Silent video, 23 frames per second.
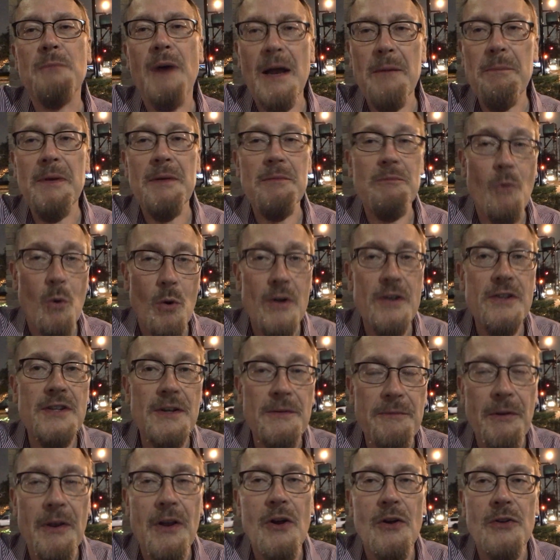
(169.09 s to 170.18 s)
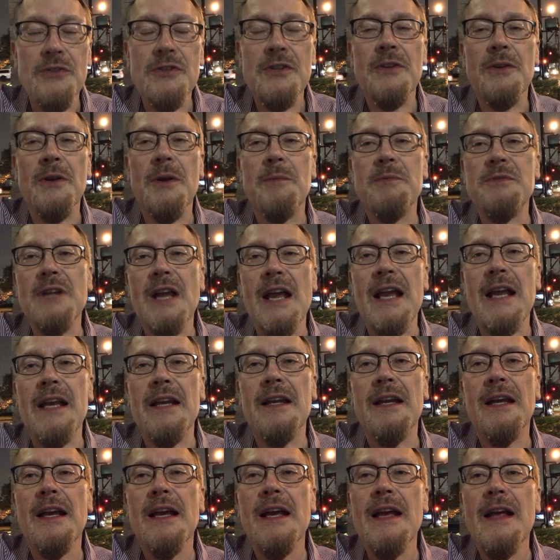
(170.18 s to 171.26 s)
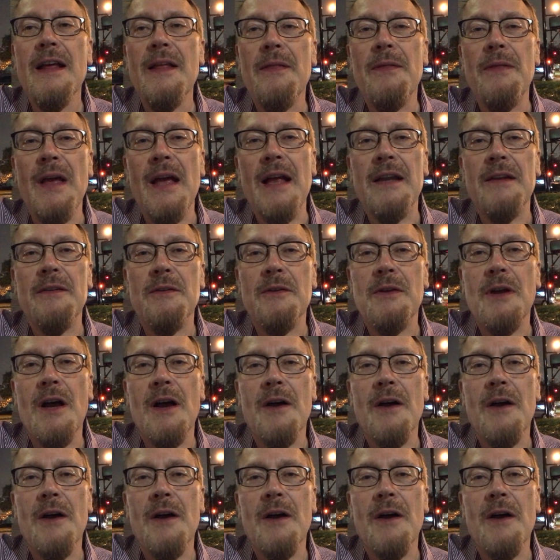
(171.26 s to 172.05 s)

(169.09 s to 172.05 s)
Might be more difficult to obtain than,